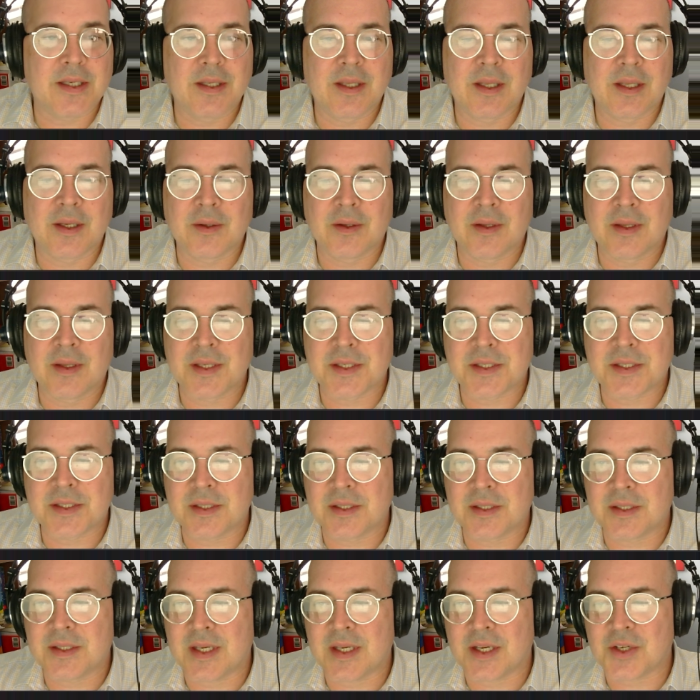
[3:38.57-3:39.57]
that this
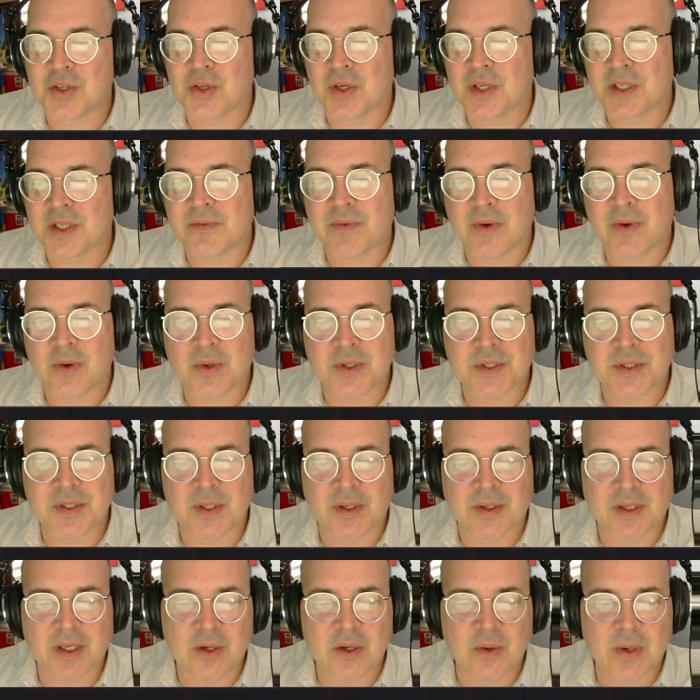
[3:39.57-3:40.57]
session is focused
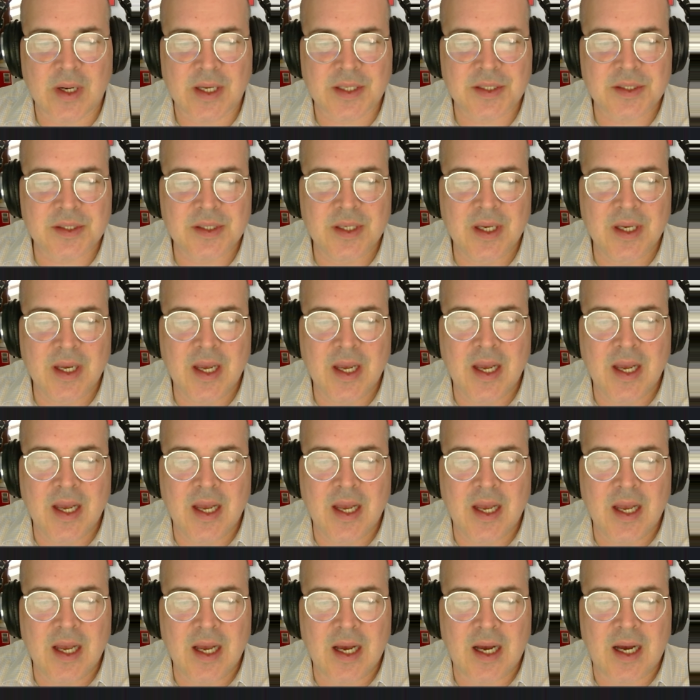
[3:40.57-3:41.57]
on the US.
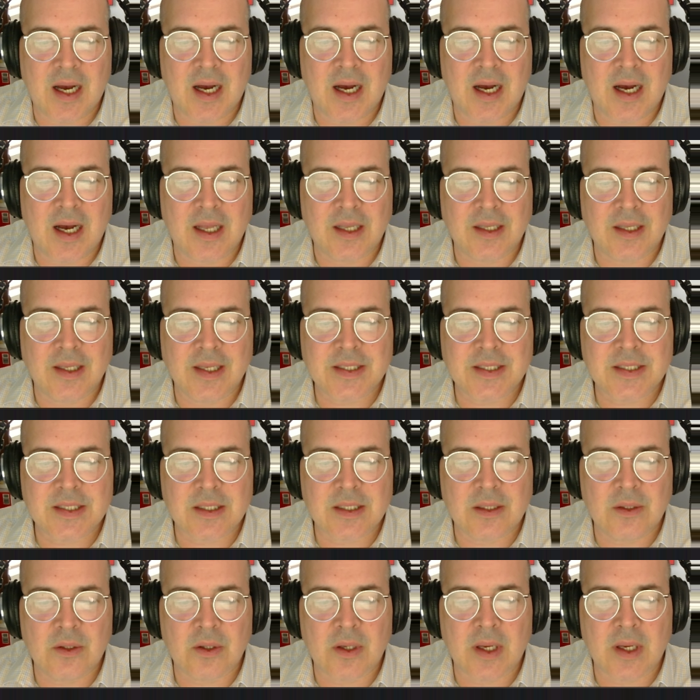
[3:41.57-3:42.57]
Let's
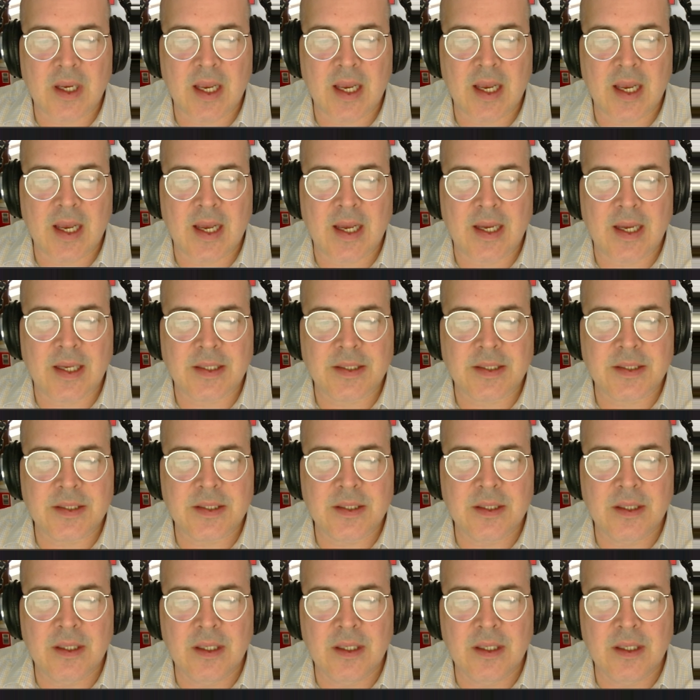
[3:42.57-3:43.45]
look at